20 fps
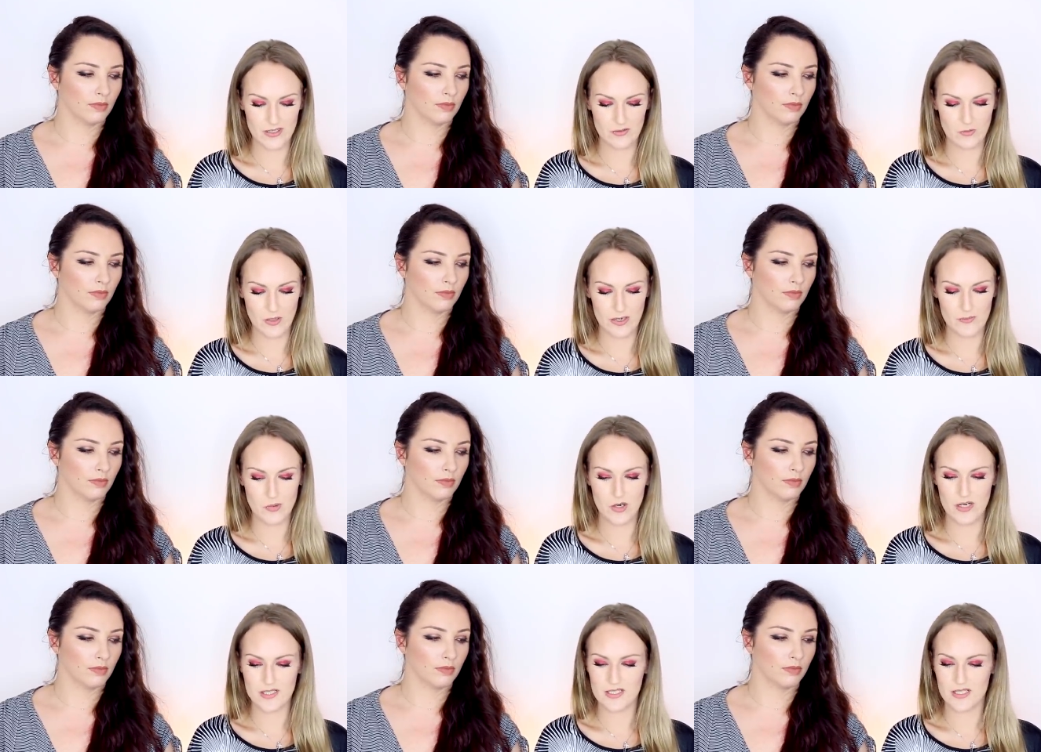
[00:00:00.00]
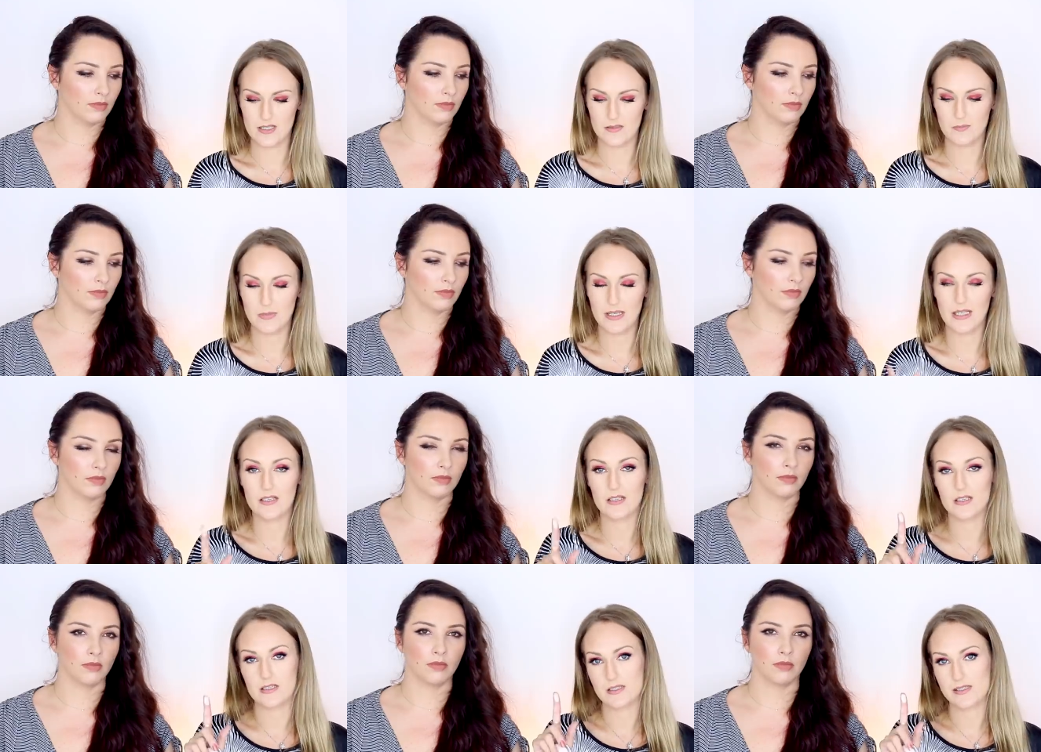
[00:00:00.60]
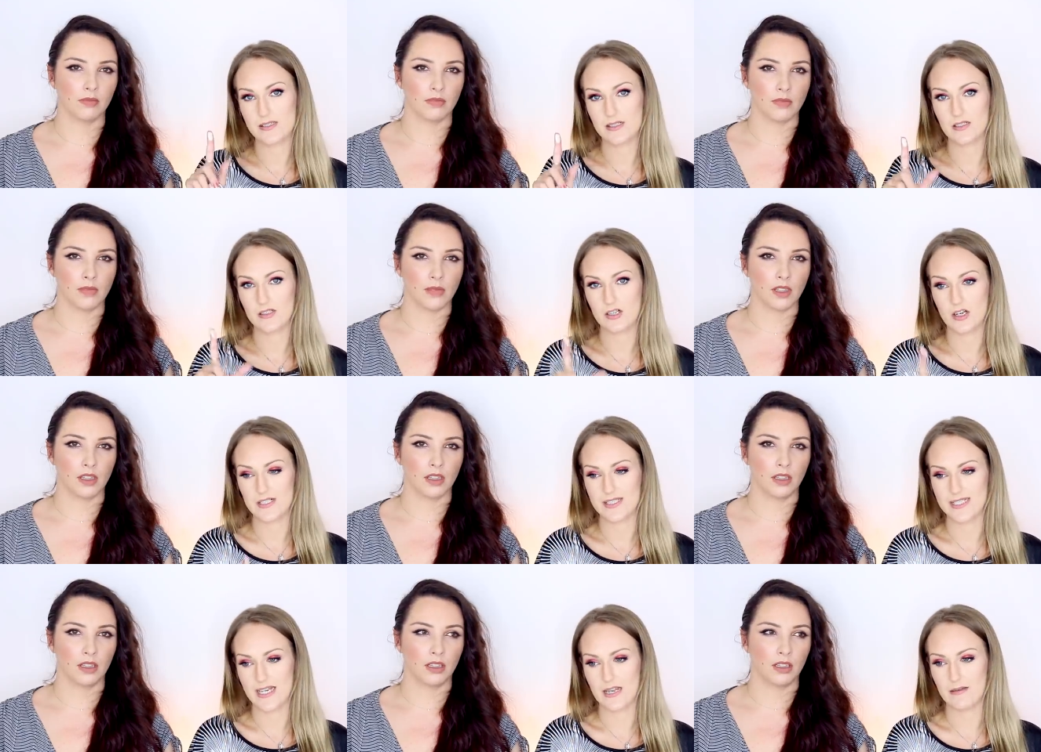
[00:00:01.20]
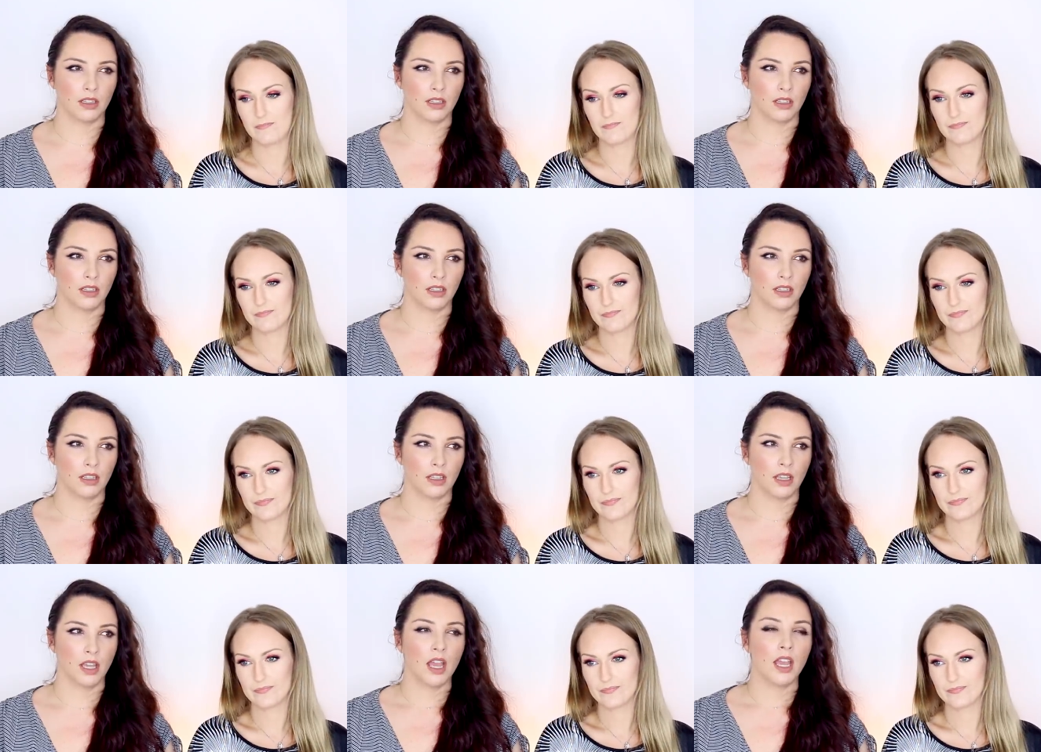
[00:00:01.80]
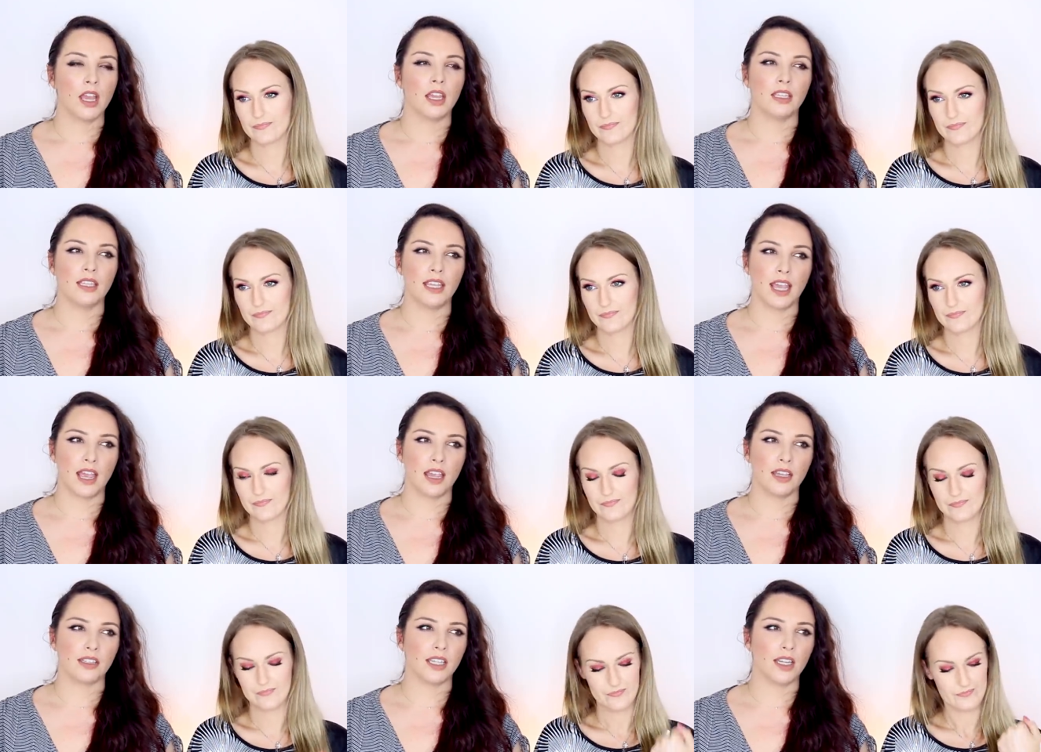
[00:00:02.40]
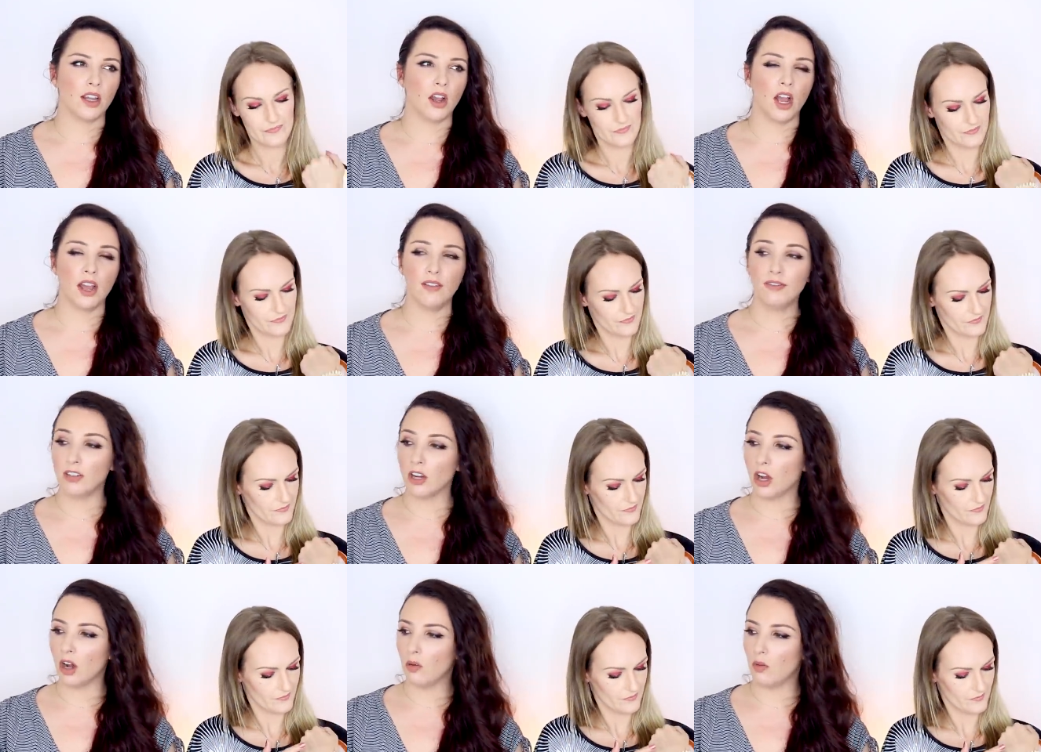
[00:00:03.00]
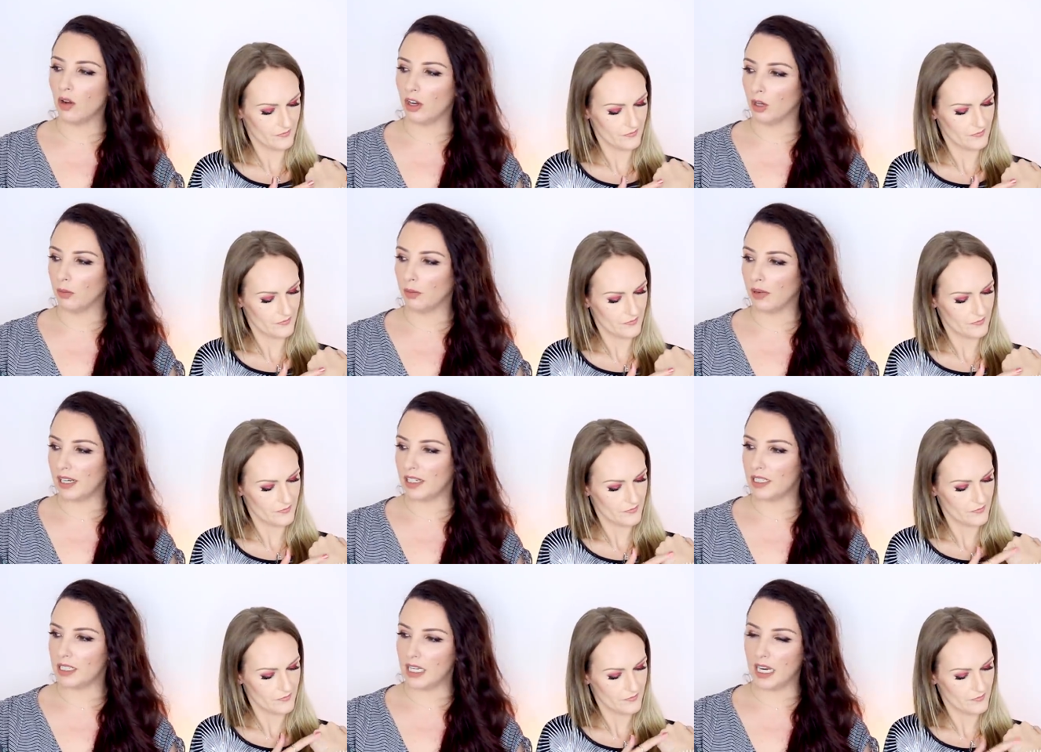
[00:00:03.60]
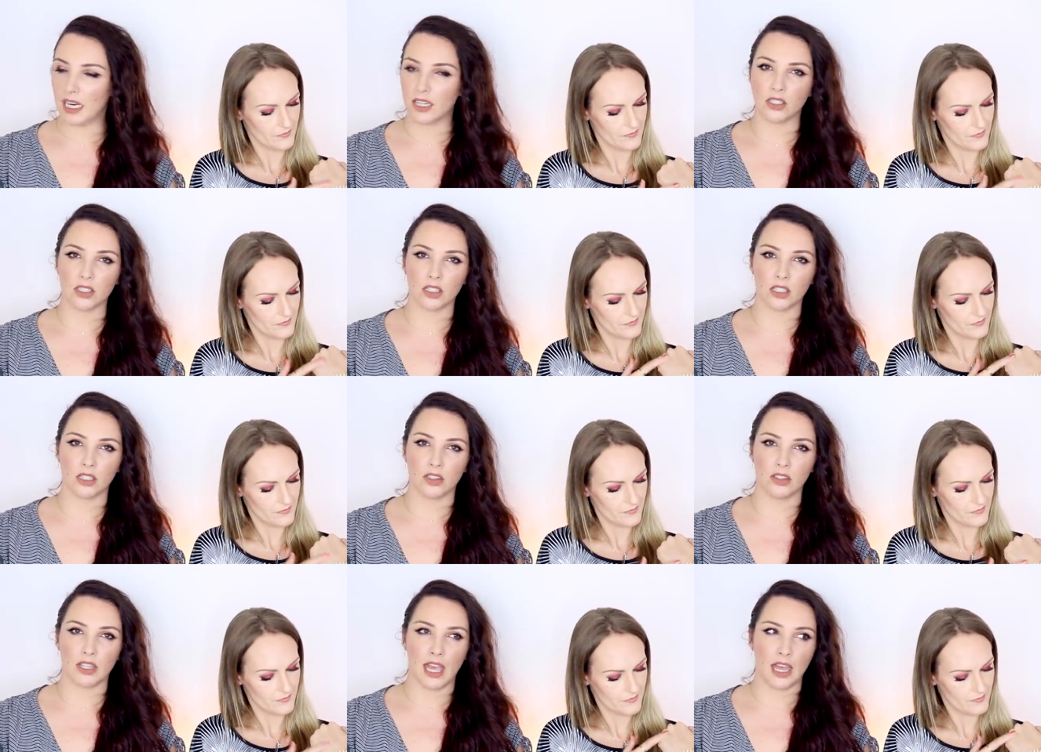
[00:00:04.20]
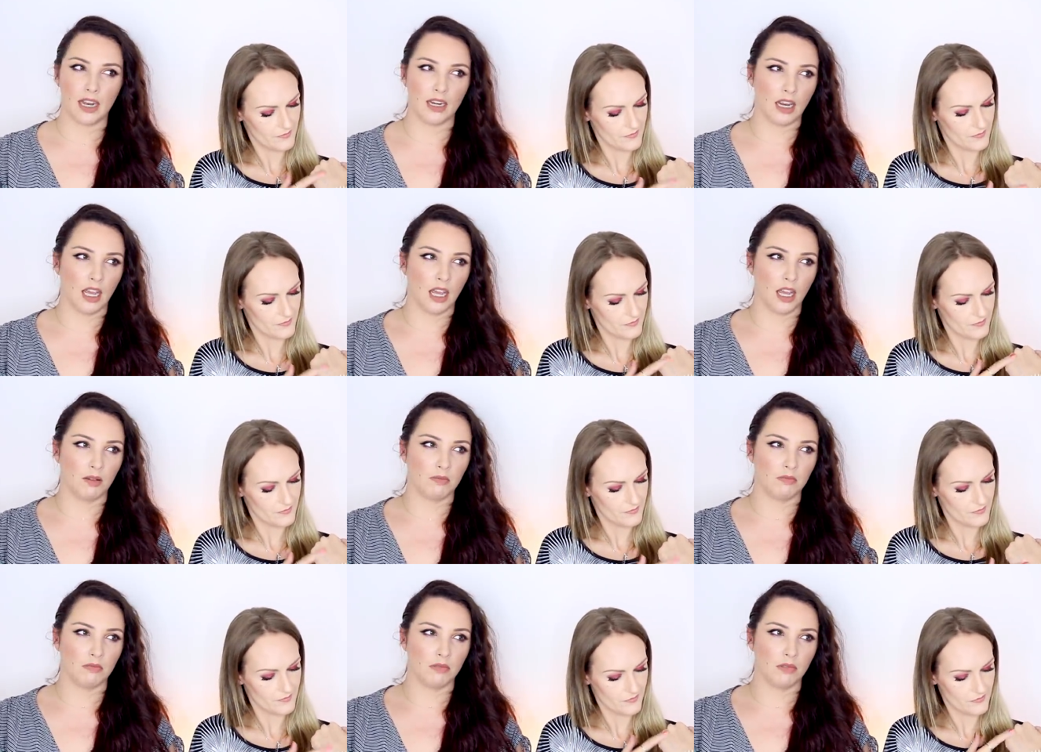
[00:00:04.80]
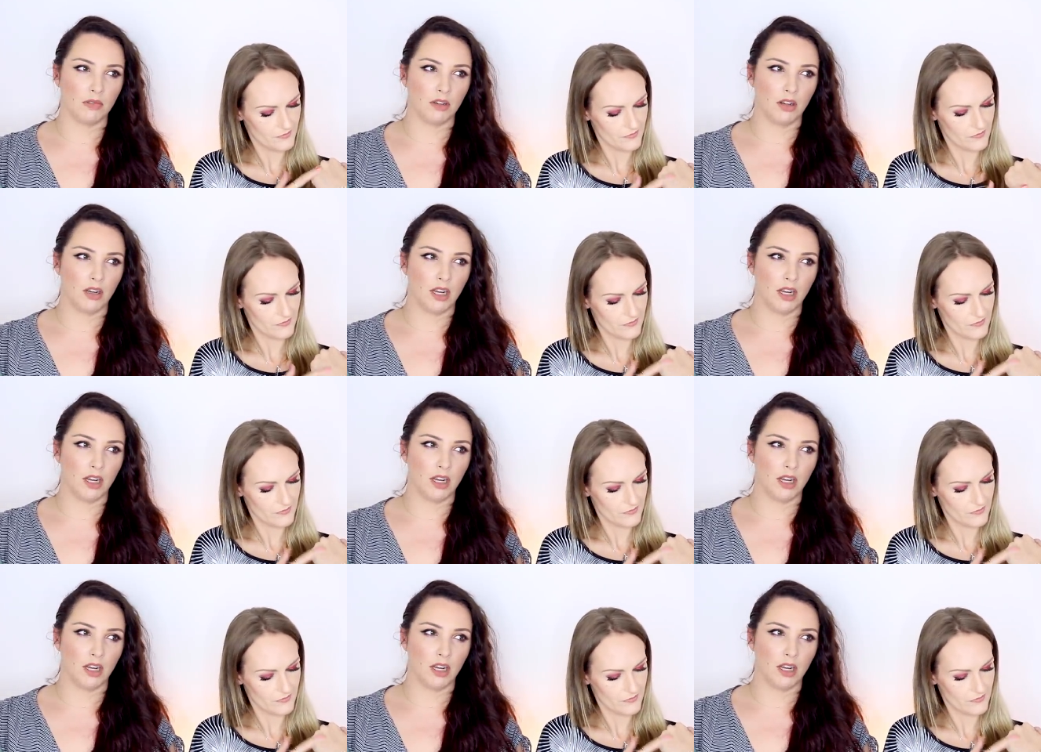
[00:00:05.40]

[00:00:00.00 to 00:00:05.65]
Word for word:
Speaker 1: it and repress it, because goddamn.
Speaker 2: Yeah, see, I've got one on my desk that um,